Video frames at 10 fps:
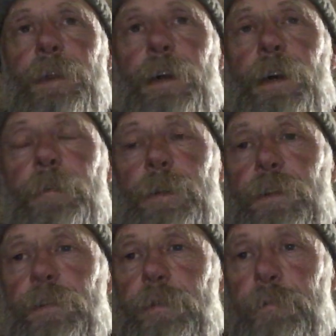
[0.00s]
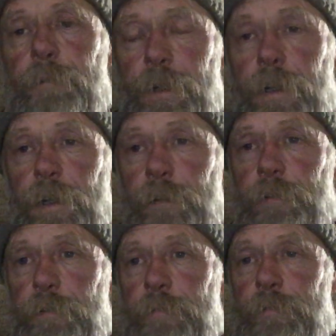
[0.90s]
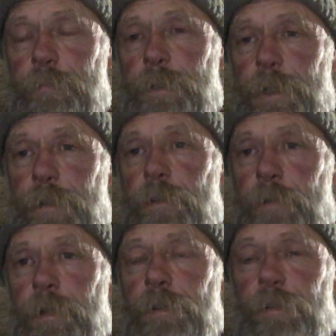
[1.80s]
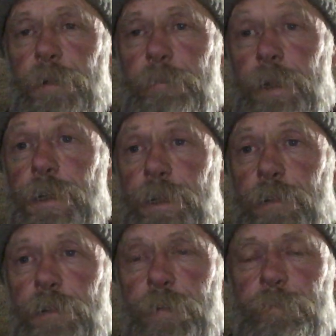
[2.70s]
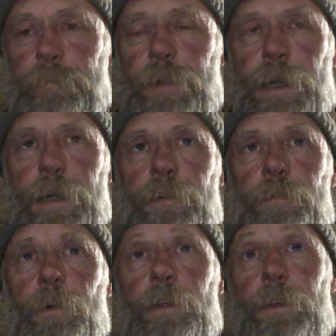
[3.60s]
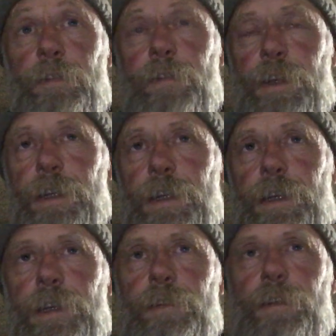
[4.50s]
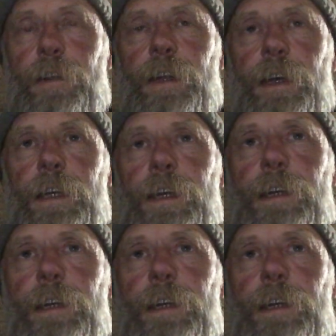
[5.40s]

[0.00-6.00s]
and there's some videos of me making some. And what you see is that they,